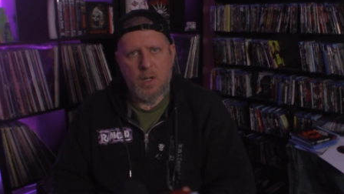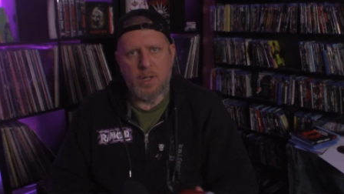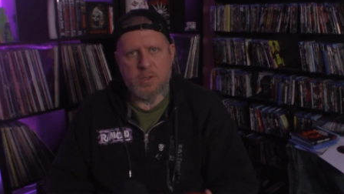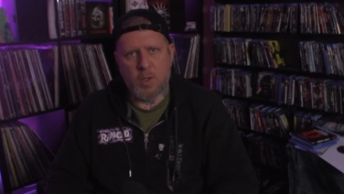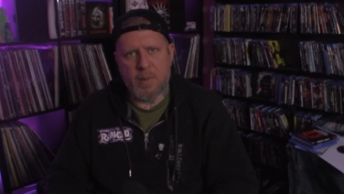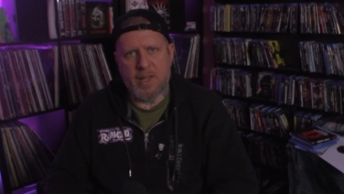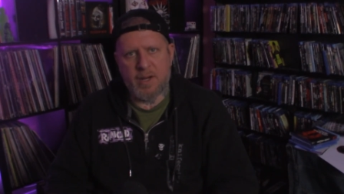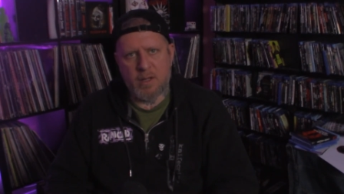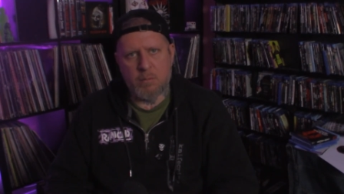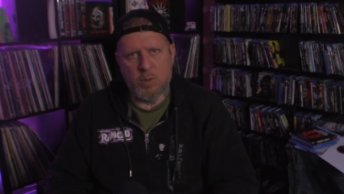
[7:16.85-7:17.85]
And so by the
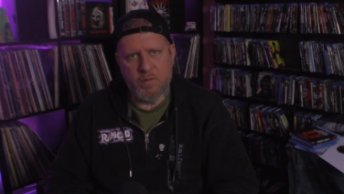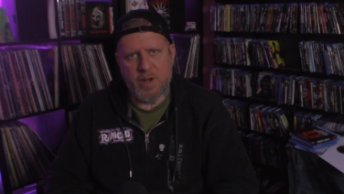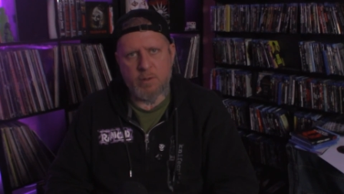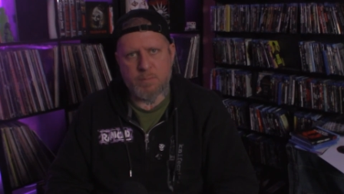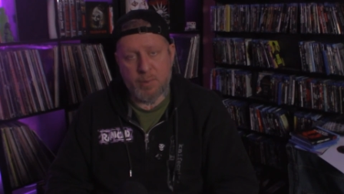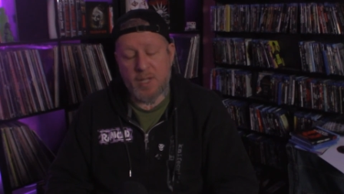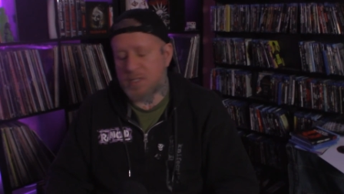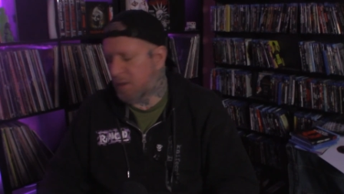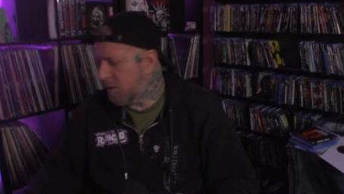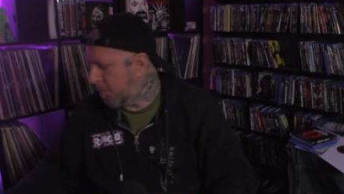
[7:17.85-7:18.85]
end of the movie, I was
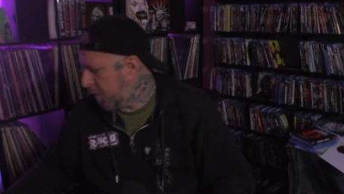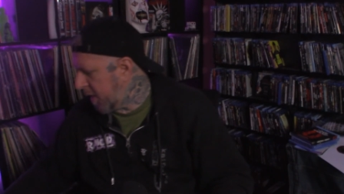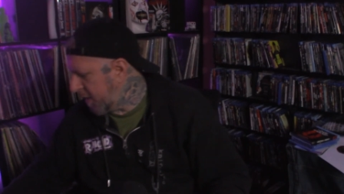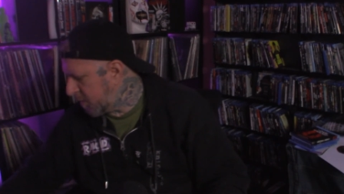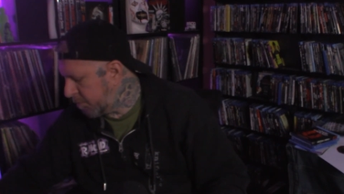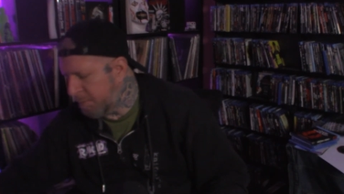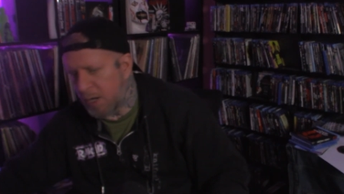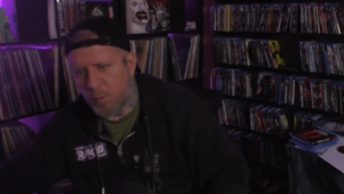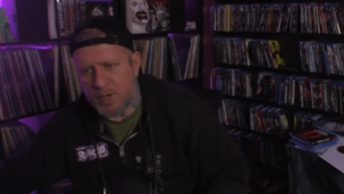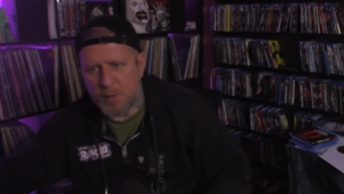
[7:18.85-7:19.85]
pleasantly surprised
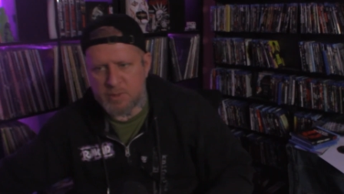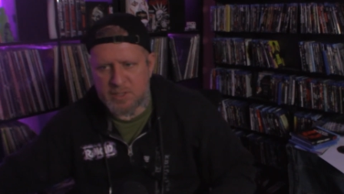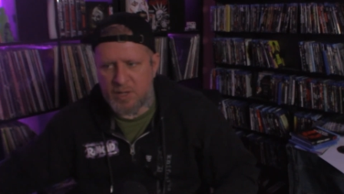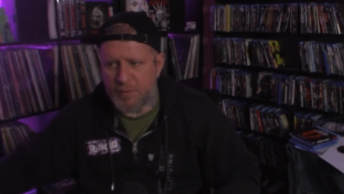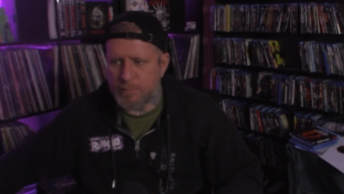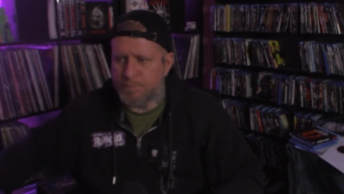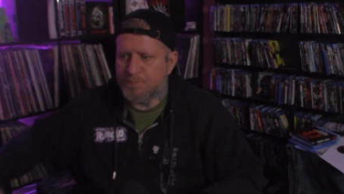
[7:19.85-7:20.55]
by what I was given.